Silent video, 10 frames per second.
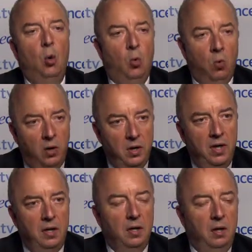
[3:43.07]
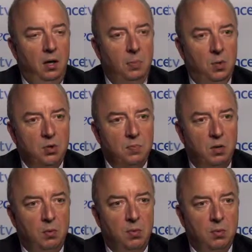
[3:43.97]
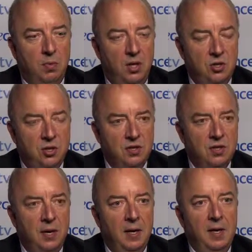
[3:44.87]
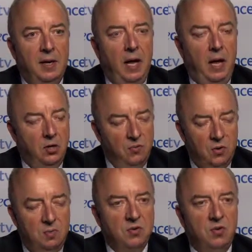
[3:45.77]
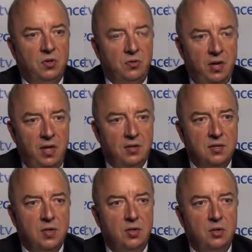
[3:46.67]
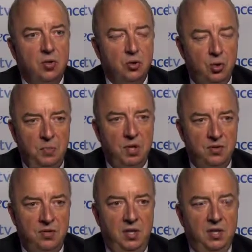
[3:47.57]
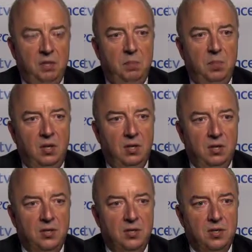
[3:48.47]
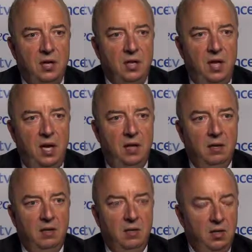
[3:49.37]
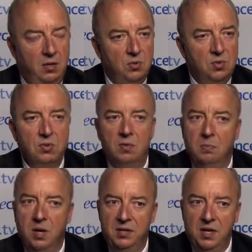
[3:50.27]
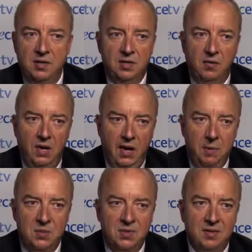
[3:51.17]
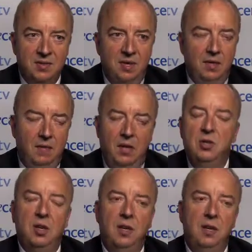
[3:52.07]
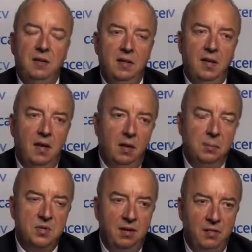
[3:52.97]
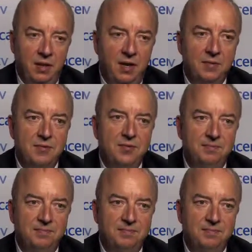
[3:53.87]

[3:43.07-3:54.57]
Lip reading: or in a clearly postmenopausal patients, adjuvant bisphosphonates should be considered because they reduce breast cancer relapse and eventually they help saving lives.